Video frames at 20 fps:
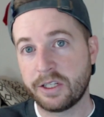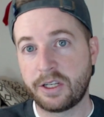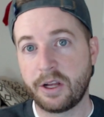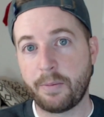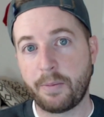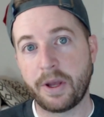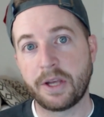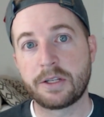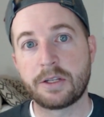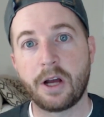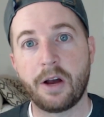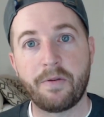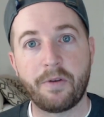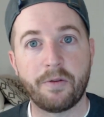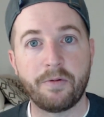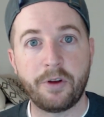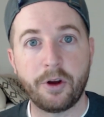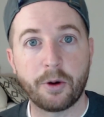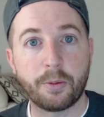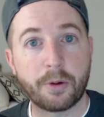it based off
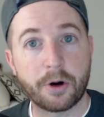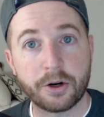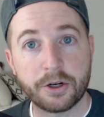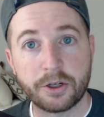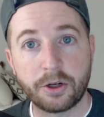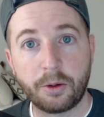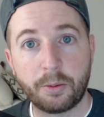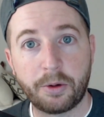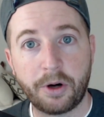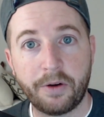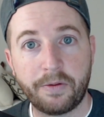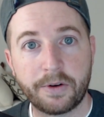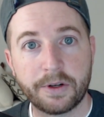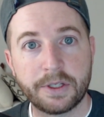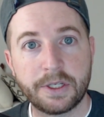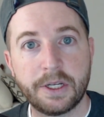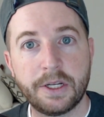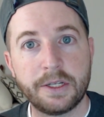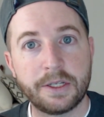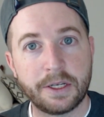of your personal
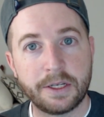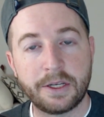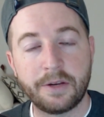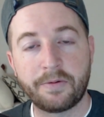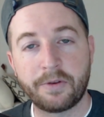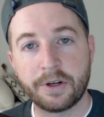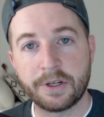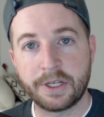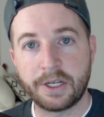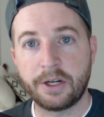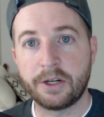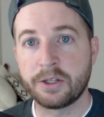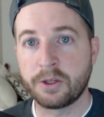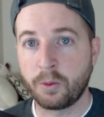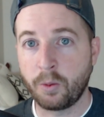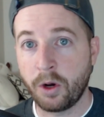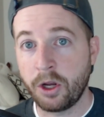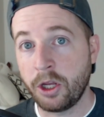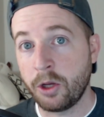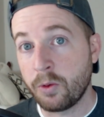preferences and different tiers
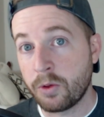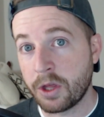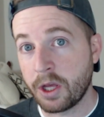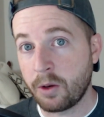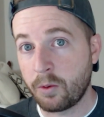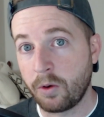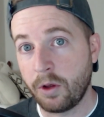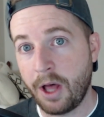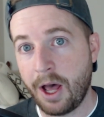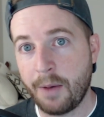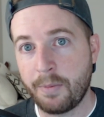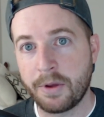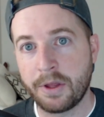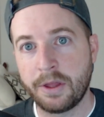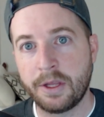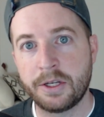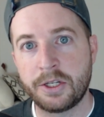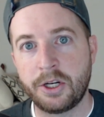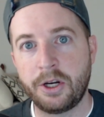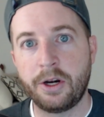and what you think will happen
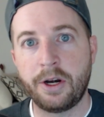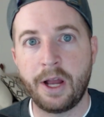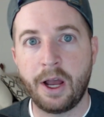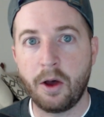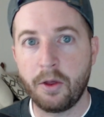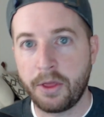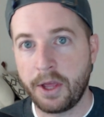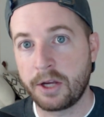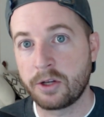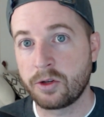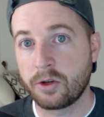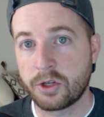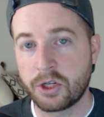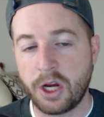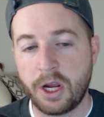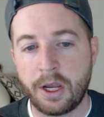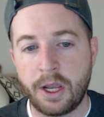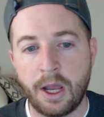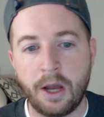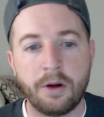this year and how things will
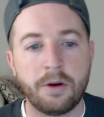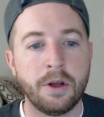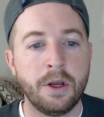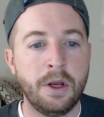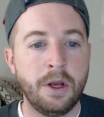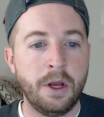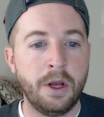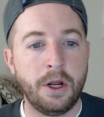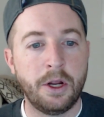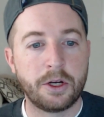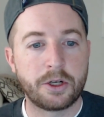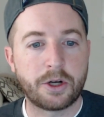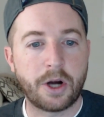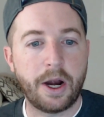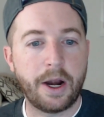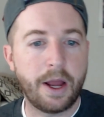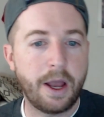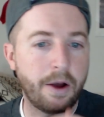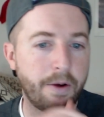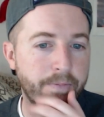shake out. Try
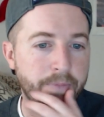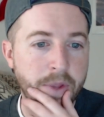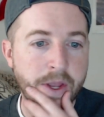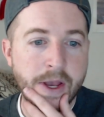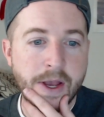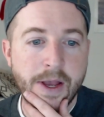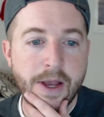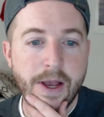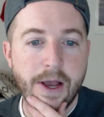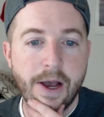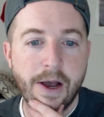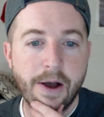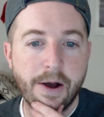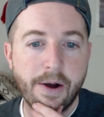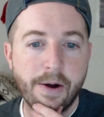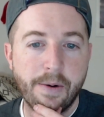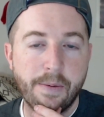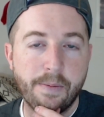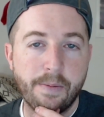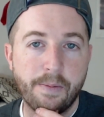it out.
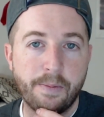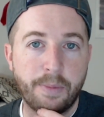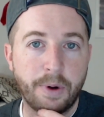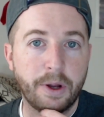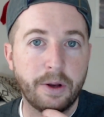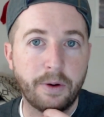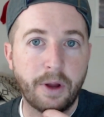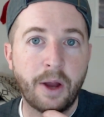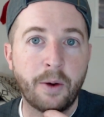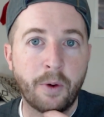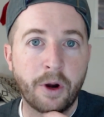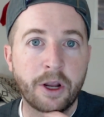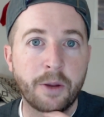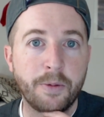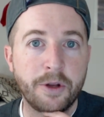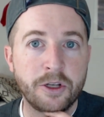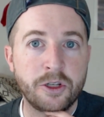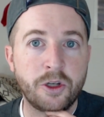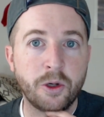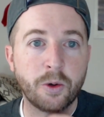But I
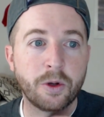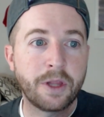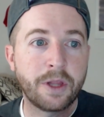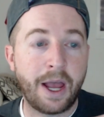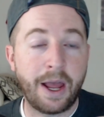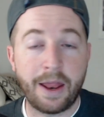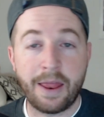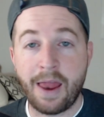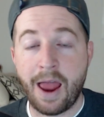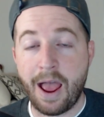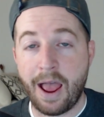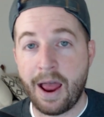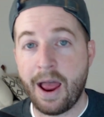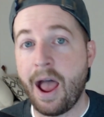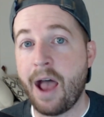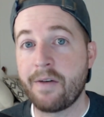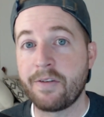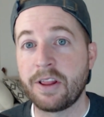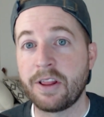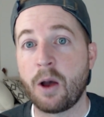recommend doing that and
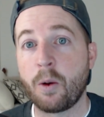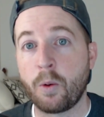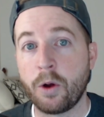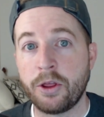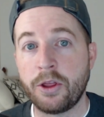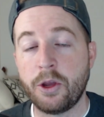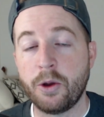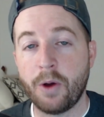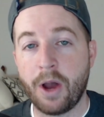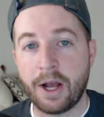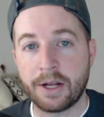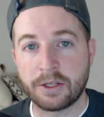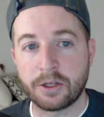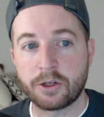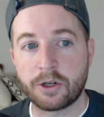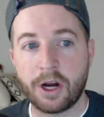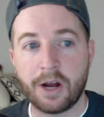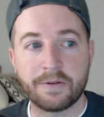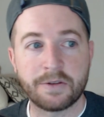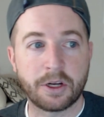having that with you as the
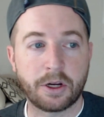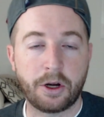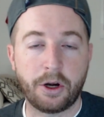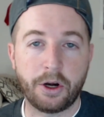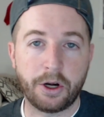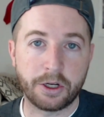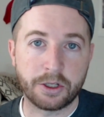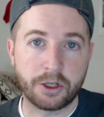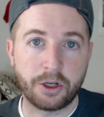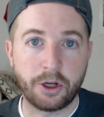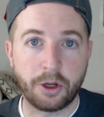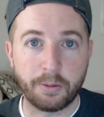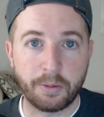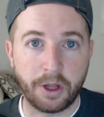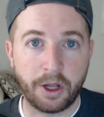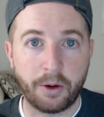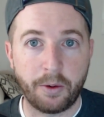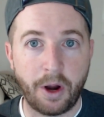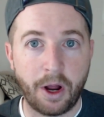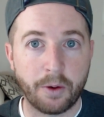draft's occurring, so you can
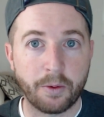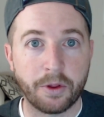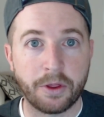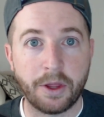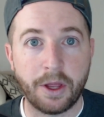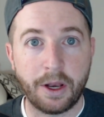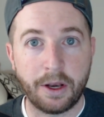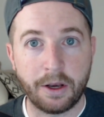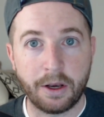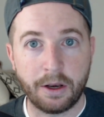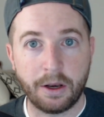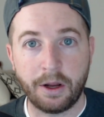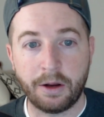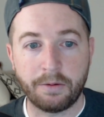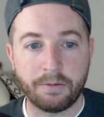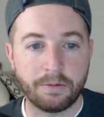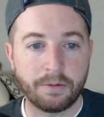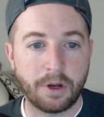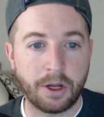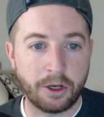play around with it
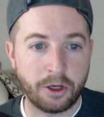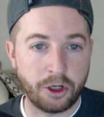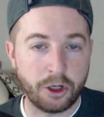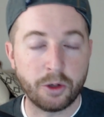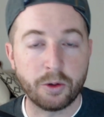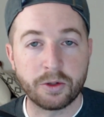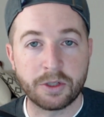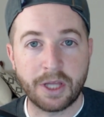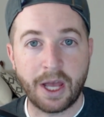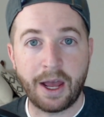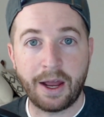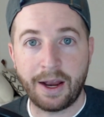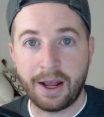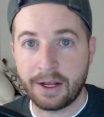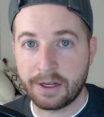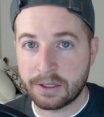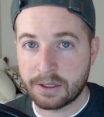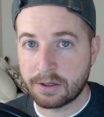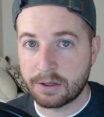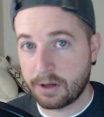and use that
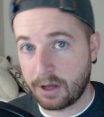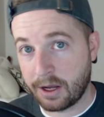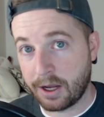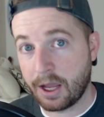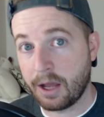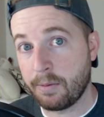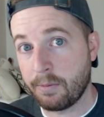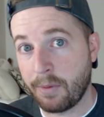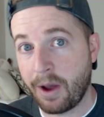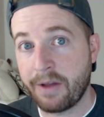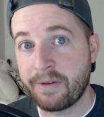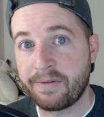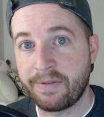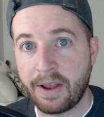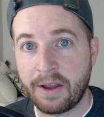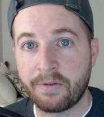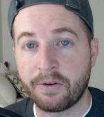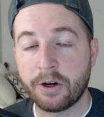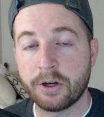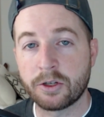as, again, my
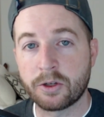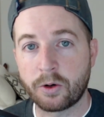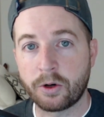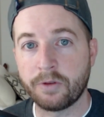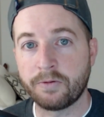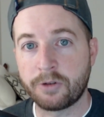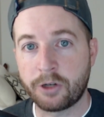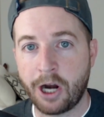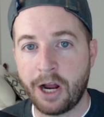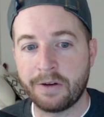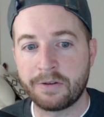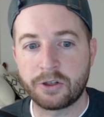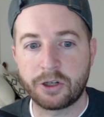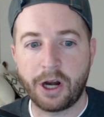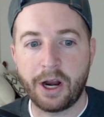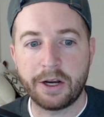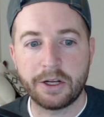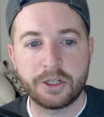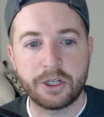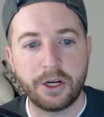favorite sort of draft
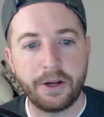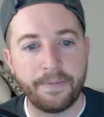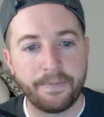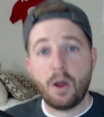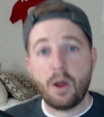strategy.